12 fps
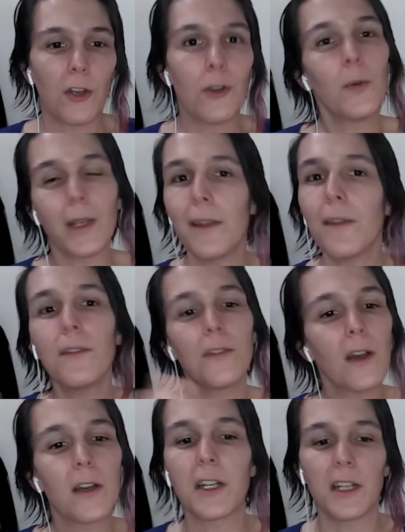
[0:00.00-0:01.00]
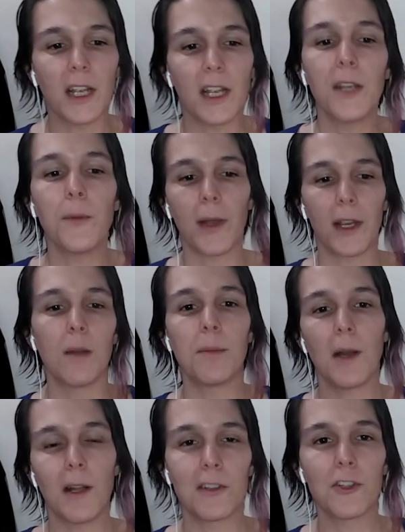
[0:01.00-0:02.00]
who is not in any way
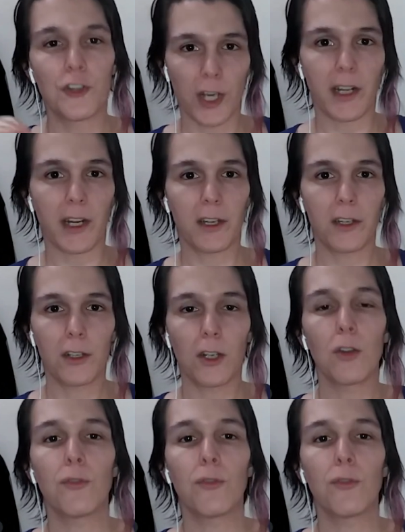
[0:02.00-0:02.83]
apologetic